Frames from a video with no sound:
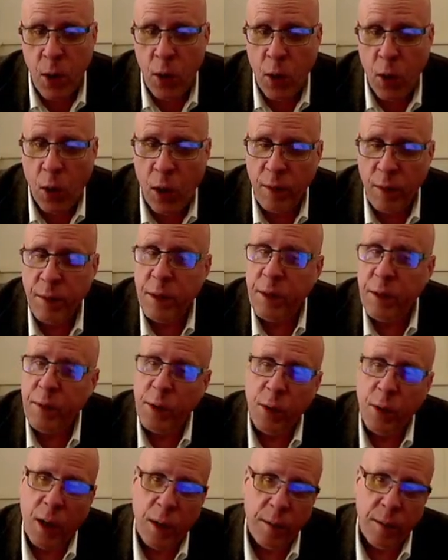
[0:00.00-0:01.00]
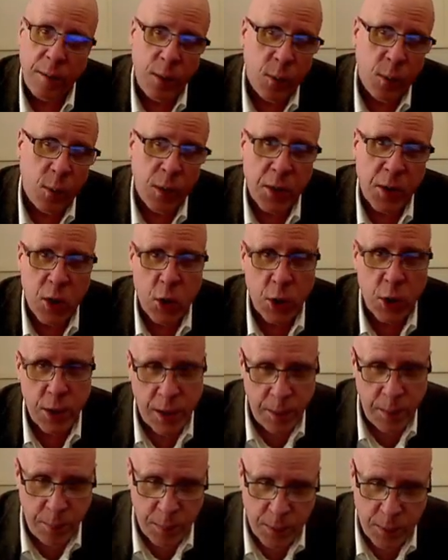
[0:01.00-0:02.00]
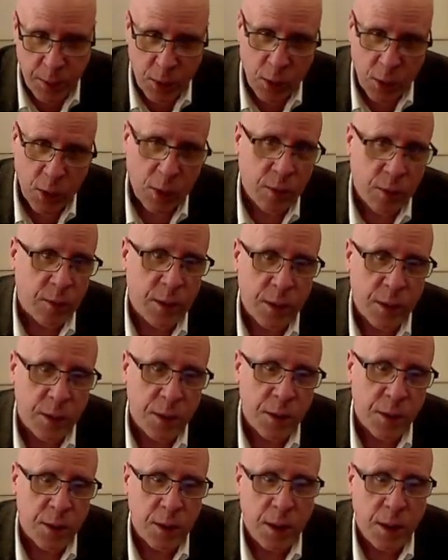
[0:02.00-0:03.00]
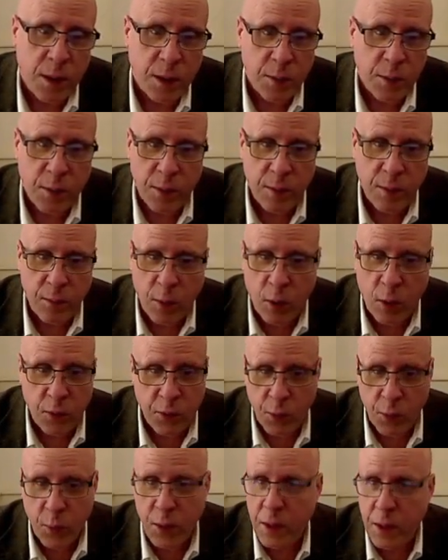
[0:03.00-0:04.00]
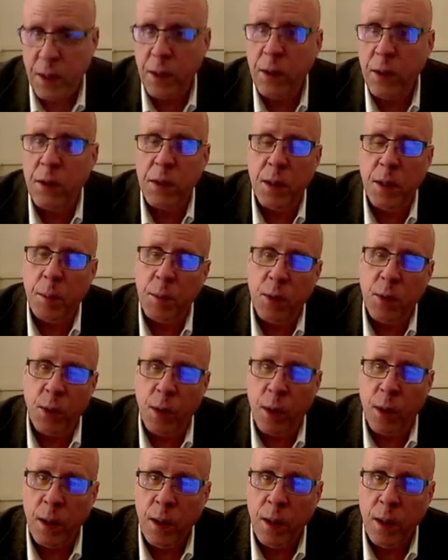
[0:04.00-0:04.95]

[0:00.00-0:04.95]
Often if you kind of know what the shape of the curve is and also what the intercepts are,